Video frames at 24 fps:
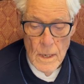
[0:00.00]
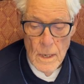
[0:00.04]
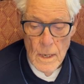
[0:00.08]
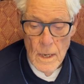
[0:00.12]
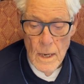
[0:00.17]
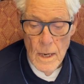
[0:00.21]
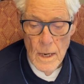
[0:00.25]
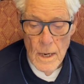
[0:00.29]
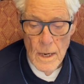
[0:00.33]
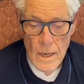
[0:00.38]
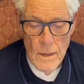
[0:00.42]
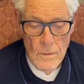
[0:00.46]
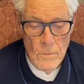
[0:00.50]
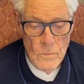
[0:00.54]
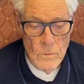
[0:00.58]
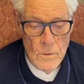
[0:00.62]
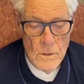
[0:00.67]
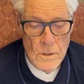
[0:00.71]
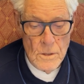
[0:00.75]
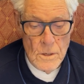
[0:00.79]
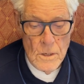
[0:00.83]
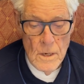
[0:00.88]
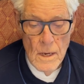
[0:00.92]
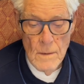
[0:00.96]
And it
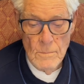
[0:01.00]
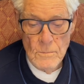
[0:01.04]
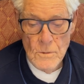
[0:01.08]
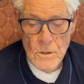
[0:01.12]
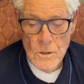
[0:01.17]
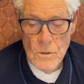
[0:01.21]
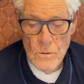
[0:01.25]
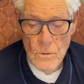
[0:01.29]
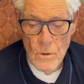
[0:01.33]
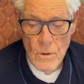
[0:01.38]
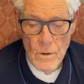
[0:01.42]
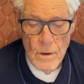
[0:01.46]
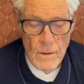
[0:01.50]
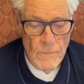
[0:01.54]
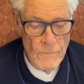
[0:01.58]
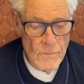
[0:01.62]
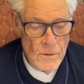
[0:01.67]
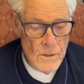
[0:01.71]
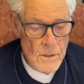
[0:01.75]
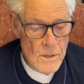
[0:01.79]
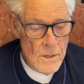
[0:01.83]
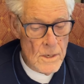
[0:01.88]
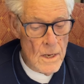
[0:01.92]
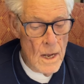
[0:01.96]
was some sort of
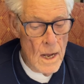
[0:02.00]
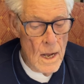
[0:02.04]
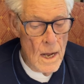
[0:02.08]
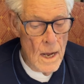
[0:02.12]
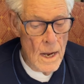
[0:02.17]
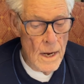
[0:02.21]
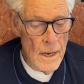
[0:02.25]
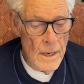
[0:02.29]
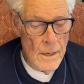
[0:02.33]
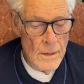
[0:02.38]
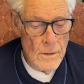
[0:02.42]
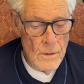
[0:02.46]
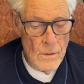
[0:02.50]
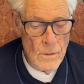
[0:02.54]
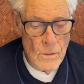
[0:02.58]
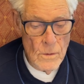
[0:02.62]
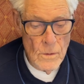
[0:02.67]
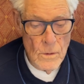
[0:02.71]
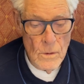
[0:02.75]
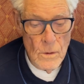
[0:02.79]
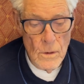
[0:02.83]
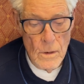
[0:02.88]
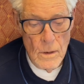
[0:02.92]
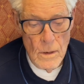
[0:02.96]
a sign
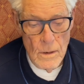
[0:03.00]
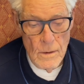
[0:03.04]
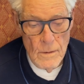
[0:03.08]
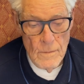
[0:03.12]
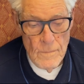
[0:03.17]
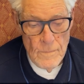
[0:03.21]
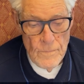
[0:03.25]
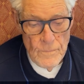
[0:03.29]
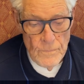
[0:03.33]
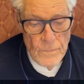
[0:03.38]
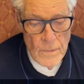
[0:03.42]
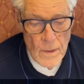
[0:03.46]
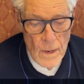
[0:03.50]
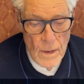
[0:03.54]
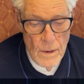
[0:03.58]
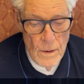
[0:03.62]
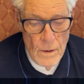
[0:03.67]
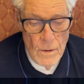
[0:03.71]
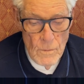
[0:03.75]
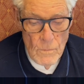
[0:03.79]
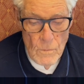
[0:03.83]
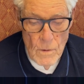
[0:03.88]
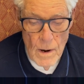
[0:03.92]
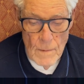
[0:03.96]
or
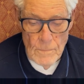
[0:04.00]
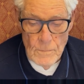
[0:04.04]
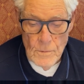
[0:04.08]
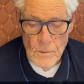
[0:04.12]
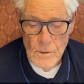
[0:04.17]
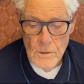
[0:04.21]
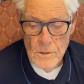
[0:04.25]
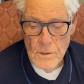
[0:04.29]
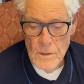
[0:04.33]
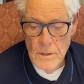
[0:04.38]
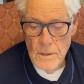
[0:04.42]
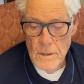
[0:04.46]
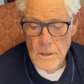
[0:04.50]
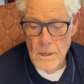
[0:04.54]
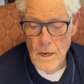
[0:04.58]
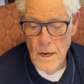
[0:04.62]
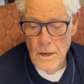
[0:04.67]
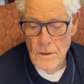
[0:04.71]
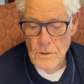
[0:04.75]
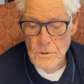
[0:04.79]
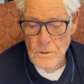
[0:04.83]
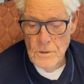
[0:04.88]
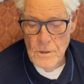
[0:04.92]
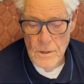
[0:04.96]

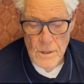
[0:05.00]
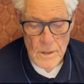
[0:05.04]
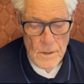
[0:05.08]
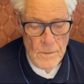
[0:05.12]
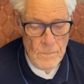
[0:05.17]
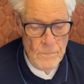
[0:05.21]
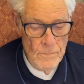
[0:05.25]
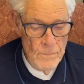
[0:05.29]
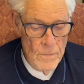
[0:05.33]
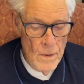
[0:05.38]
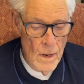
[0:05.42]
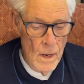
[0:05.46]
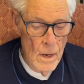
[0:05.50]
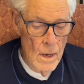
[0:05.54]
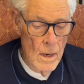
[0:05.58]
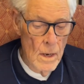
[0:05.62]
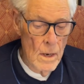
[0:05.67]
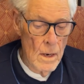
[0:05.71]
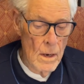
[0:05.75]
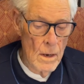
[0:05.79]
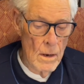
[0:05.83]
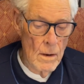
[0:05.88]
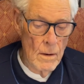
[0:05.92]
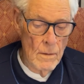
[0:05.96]
representation
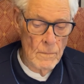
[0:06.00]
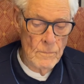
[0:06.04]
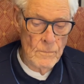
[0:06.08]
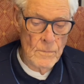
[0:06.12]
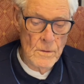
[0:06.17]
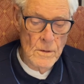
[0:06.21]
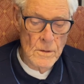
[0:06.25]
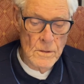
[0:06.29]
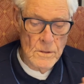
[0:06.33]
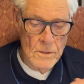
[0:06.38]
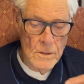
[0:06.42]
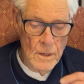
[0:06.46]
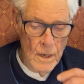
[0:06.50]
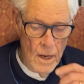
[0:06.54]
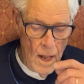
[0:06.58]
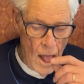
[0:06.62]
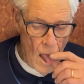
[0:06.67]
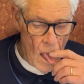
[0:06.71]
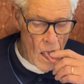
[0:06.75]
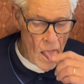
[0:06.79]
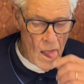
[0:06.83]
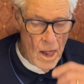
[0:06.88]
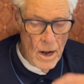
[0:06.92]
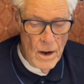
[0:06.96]
of the
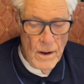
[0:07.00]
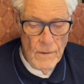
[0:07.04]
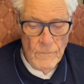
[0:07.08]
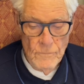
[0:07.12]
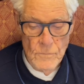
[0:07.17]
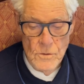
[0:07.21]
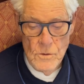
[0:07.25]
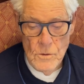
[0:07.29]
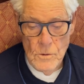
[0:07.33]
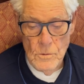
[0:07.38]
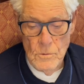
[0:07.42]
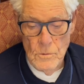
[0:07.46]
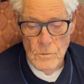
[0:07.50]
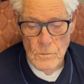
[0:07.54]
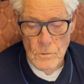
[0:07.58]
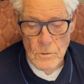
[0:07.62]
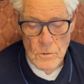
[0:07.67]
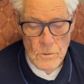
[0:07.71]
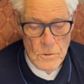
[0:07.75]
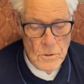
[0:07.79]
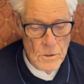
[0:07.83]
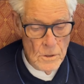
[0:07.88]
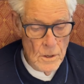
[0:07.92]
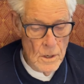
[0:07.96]
city of
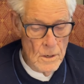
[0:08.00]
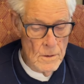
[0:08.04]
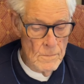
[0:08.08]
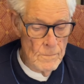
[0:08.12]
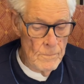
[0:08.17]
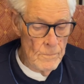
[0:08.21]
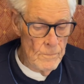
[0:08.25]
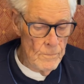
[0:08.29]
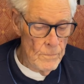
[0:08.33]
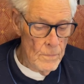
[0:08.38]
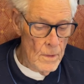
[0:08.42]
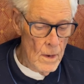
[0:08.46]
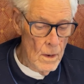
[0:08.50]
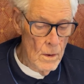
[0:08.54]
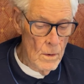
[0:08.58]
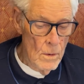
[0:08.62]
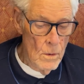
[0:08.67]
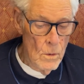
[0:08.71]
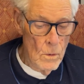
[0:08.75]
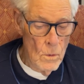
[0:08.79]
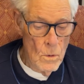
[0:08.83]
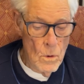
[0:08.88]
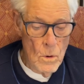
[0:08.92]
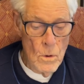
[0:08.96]
Jerusalem
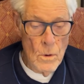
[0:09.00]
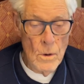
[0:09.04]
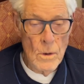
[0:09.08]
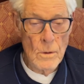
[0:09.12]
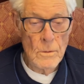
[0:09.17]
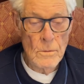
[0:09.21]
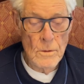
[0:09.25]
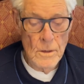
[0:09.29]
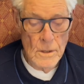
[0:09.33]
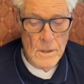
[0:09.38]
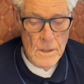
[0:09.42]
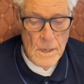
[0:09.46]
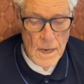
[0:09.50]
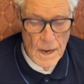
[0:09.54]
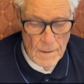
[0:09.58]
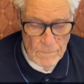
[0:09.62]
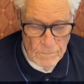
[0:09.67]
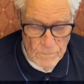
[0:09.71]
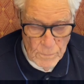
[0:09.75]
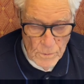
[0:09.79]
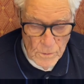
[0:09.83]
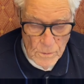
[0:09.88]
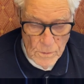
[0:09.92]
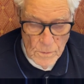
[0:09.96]
or the
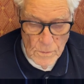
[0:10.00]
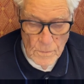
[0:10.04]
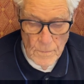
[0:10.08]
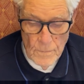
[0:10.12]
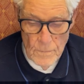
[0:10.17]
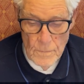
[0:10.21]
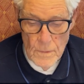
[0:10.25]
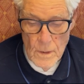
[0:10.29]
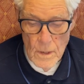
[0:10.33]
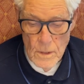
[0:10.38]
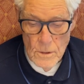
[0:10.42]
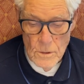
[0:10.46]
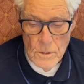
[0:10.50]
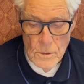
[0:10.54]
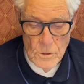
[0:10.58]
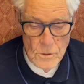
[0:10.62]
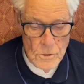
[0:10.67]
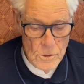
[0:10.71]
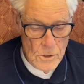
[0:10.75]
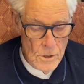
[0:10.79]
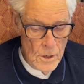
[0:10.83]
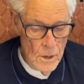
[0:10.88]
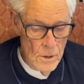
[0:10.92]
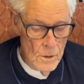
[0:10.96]
temple to
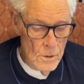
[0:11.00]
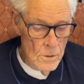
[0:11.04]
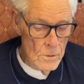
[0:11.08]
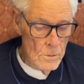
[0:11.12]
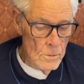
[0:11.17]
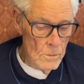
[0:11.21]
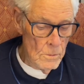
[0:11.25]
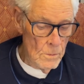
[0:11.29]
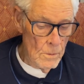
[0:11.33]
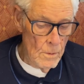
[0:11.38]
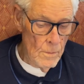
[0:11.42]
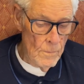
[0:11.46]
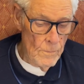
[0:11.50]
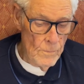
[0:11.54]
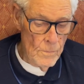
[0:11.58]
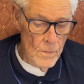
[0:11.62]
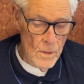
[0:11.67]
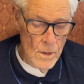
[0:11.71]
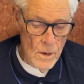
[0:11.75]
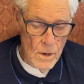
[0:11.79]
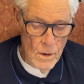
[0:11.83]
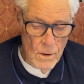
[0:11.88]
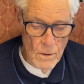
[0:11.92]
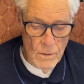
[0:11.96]
show
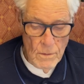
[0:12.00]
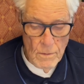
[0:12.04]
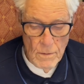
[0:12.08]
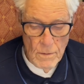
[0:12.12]
their